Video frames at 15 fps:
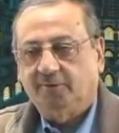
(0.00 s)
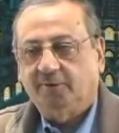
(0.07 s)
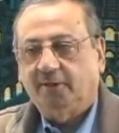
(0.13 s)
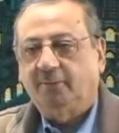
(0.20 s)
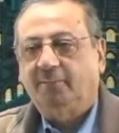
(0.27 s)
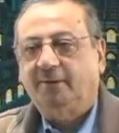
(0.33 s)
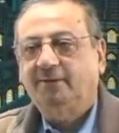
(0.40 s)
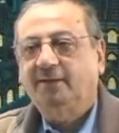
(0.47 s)

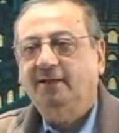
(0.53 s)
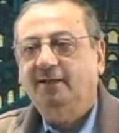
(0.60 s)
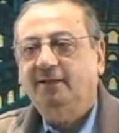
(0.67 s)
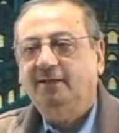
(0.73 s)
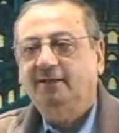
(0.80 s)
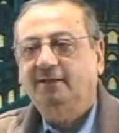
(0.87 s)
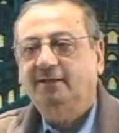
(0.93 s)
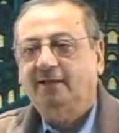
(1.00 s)
The badal
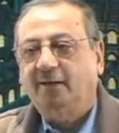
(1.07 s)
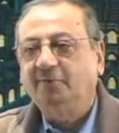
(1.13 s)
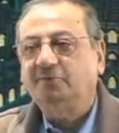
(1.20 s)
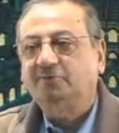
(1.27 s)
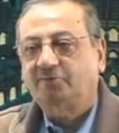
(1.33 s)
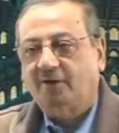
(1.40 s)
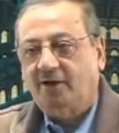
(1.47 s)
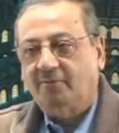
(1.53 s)
comes
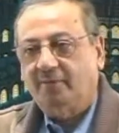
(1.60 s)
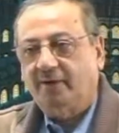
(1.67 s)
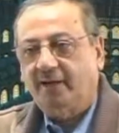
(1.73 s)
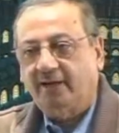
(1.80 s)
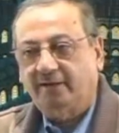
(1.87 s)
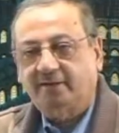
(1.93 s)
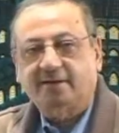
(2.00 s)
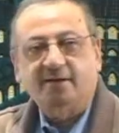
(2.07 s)
from
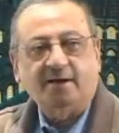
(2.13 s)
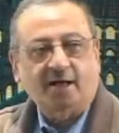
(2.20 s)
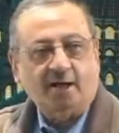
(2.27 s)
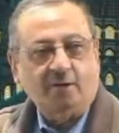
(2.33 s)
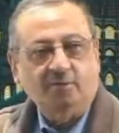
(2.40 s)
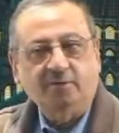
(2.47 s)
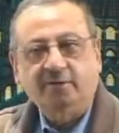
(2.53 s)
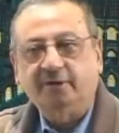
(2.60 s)
another
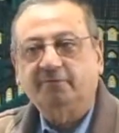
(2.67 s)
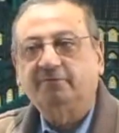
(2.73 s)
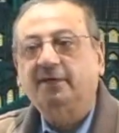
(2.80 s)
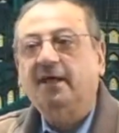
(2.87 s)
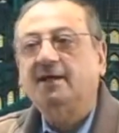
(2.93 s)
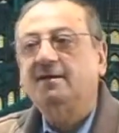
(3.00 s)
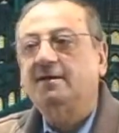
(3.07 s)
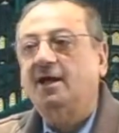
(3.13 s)
noun. If
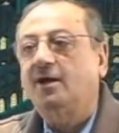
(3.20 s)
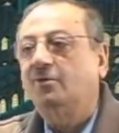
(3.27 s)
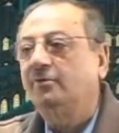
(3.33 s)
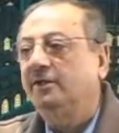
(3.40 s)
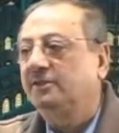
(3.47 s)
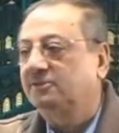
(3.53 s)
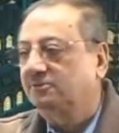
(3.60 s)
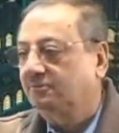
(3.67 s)
that
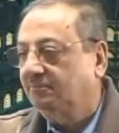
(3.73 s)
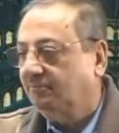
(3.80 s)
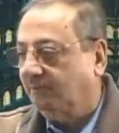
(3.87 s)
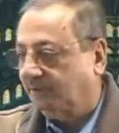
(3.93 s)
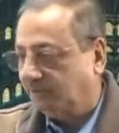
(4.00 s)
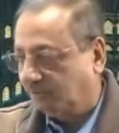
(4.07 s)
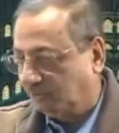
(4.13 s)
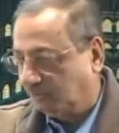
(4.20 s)
noun is
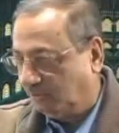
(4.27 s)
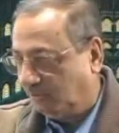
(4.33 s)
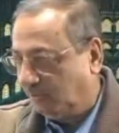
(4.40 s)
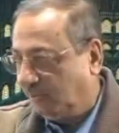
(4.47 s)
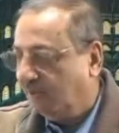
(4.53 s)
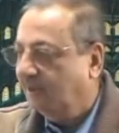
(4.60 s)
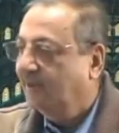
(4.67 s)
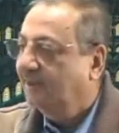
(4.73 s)

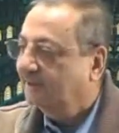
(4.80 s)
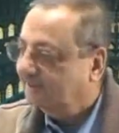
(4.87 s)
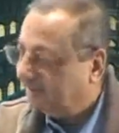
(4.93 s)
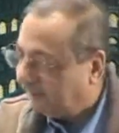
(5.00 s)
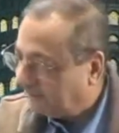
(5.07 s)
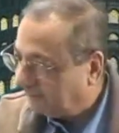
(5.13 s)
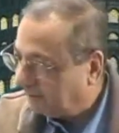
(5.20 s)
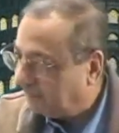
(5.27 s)
majroor,
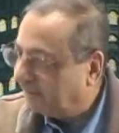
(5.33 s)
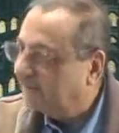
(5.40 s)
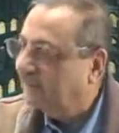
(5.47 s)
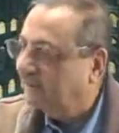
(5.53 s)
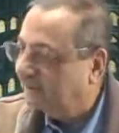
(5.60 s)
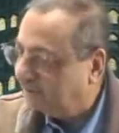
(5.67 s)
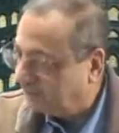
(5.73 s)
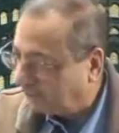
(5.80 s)
then the
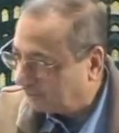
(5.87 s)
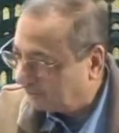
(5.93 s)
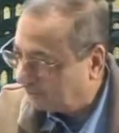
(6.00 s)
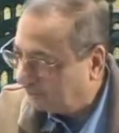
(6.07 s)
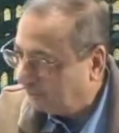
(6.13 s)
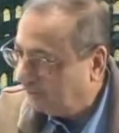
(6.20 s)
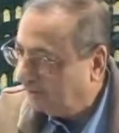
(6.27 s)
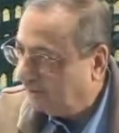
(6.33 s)
badal is
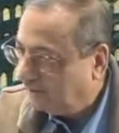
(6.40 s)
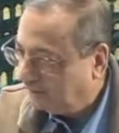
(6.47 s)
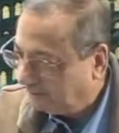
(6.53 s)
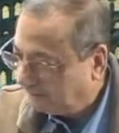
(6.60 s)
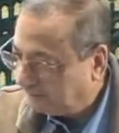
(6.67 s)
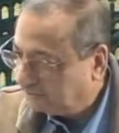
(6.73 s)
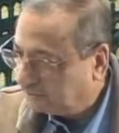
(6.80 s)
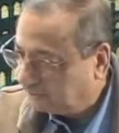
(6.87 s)
also
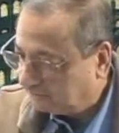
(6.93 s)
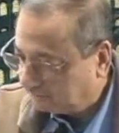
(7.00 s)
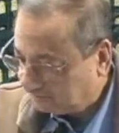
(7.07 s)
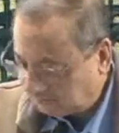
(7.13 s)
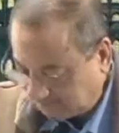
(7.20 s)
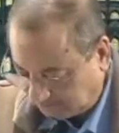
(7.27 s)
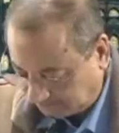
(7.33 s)
majroor.